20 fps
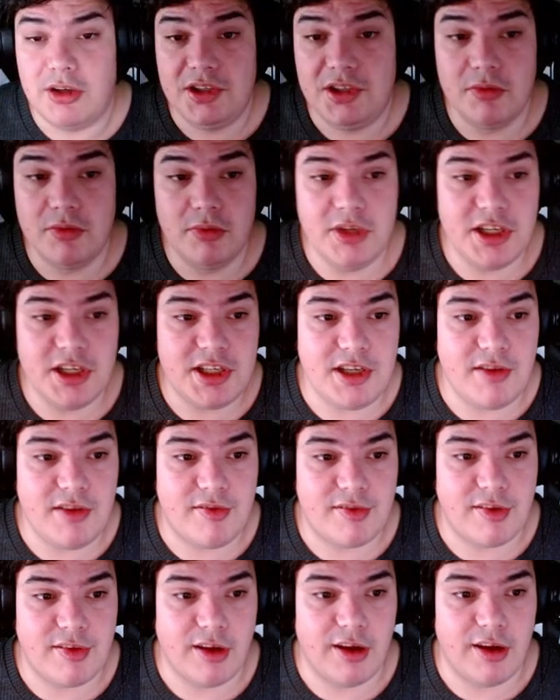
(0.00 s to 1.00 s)
Unity
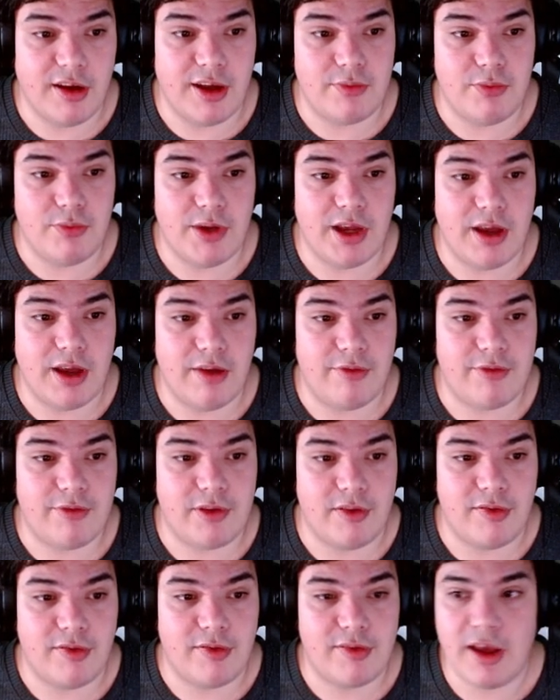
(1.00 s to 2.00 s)
side, we have
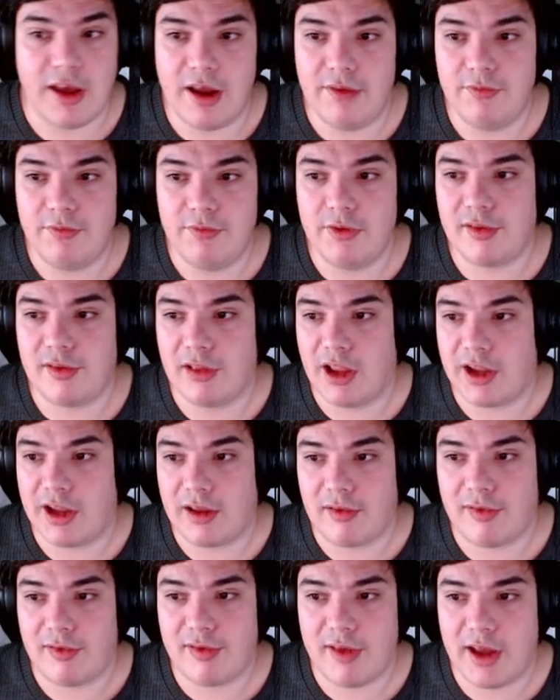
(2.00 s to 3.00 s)
this canvas, like I
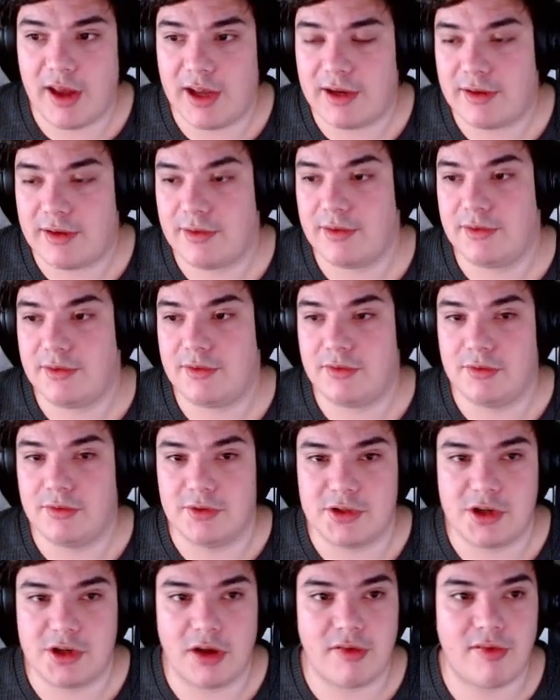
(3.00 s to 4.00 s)
said,
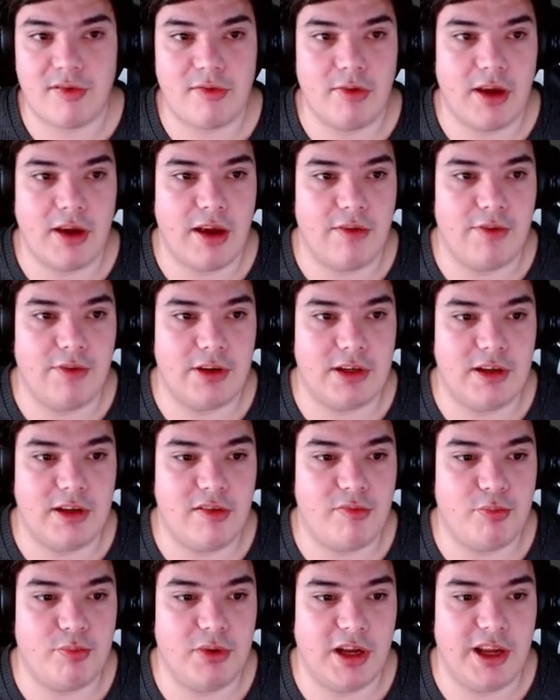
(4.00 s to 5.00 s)
just to have a
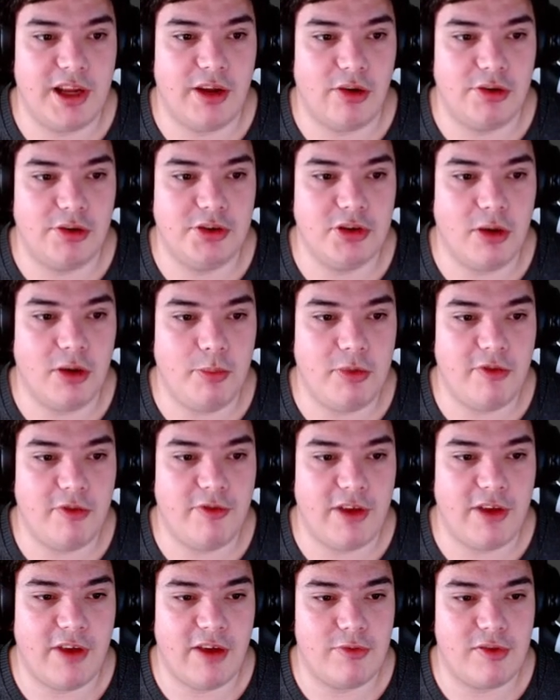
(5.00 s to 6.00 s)
display on top of
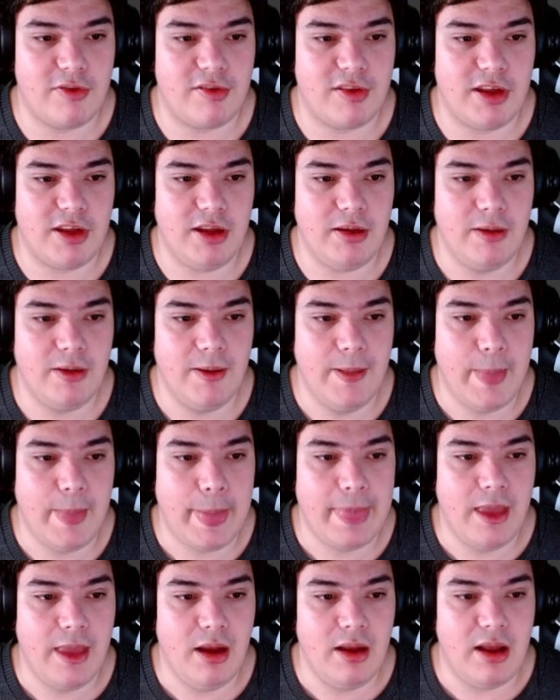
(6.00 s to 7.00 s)
everything,
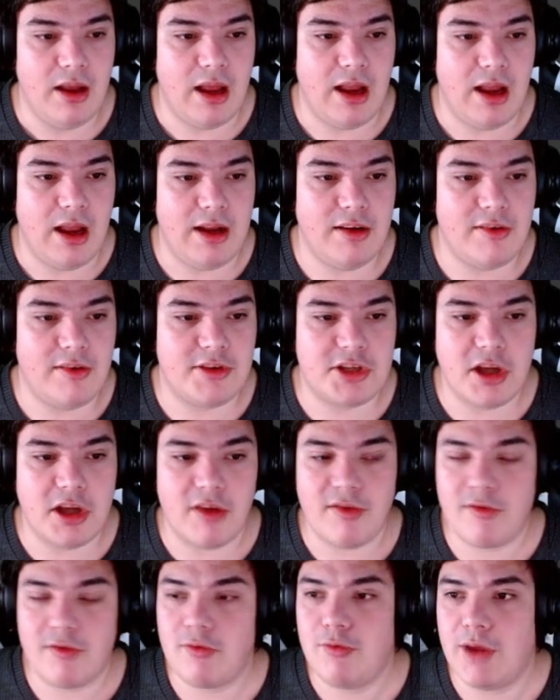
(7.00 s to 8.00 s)
and it
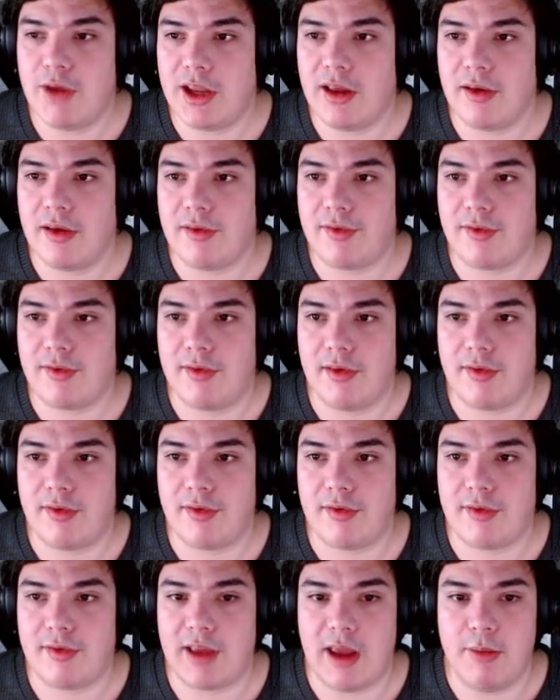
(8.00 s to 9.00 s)
just triggers
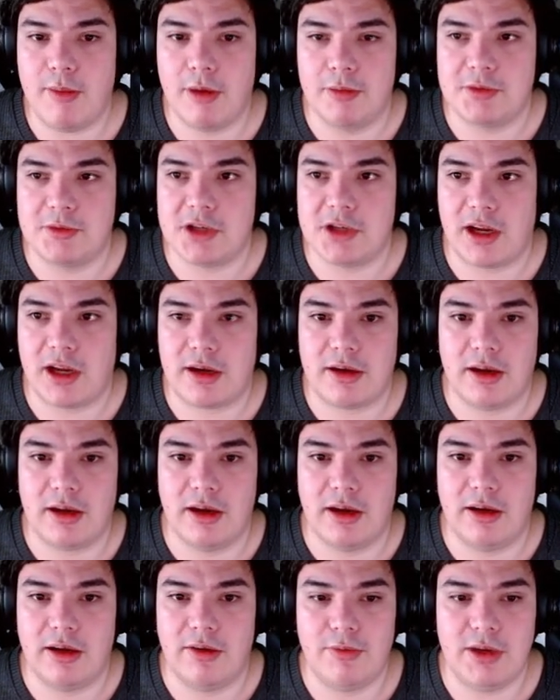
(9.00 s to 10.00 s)
this game object.
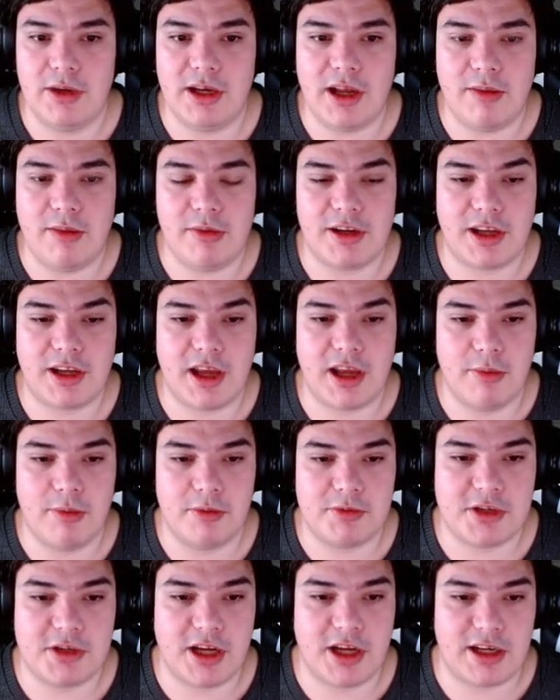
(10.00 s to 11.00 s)
And if we enable the game
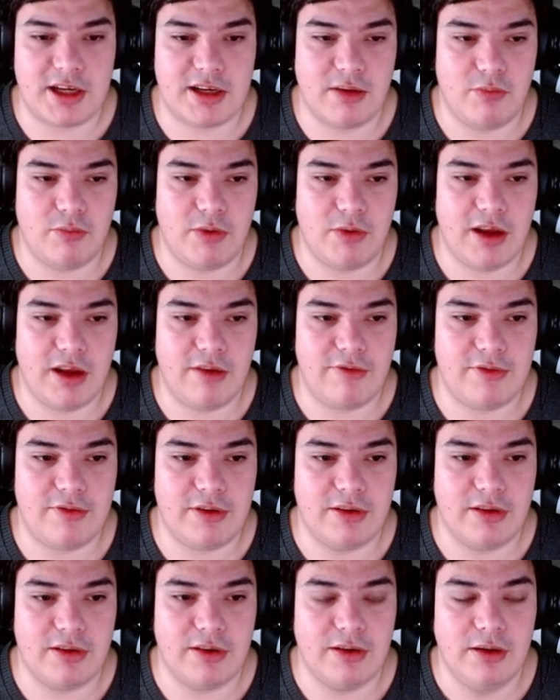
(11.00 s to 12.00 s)
object, then we have
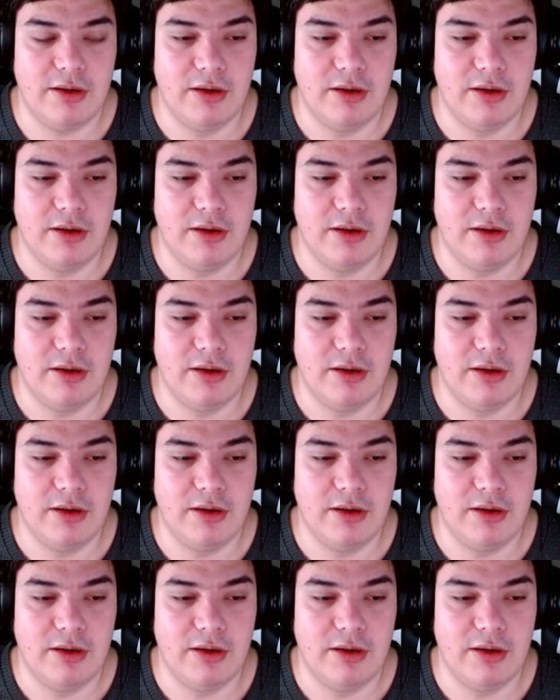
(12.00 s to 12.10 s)
the